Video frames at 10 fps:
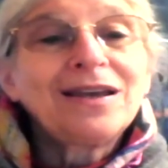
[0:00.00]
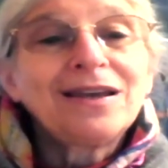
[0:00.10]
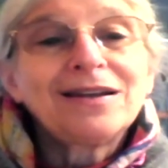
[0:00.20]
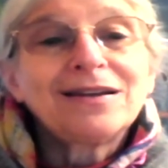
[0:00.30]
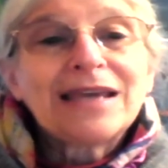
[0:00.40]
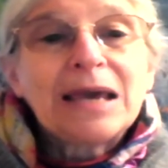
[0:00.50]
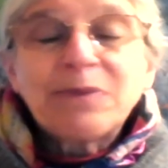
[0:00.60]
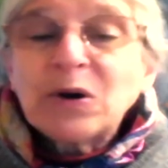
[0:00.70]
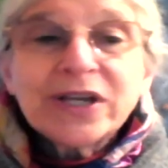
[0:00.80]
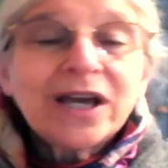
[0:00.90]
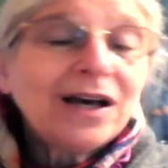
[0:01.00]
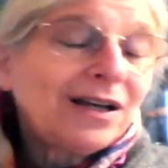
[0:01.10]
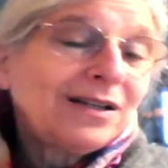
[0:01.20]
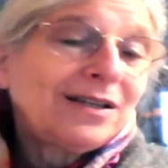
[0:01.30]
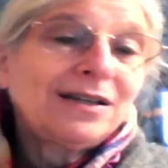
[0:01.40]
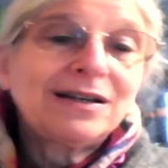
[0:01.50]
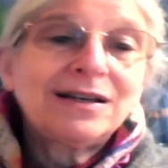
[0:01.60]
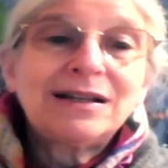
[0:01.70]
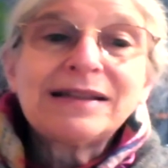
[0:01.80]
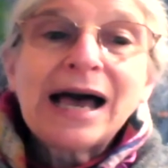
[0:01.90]
in Cambodia, in
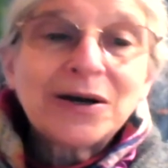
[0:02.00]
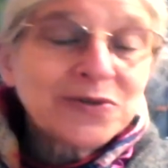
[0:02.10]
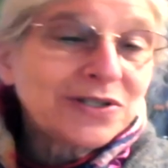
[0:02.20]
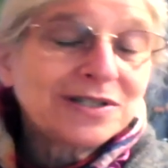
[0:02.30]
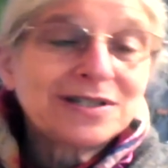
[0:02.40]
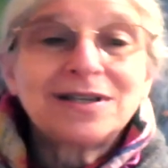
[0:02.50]
Laos,